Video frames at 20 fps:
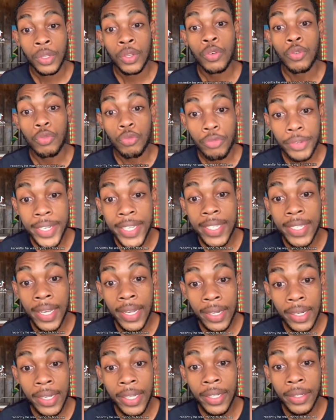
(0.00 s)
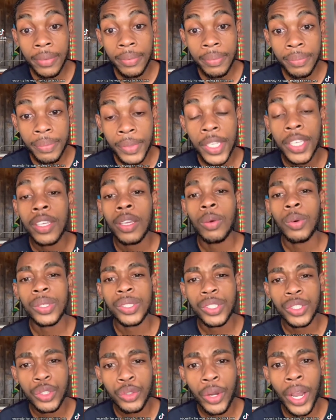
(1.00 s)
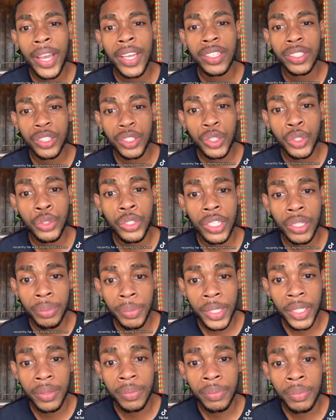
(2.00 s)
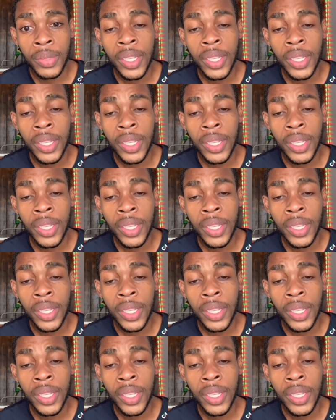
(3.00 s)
Recently, he was trying to trick me.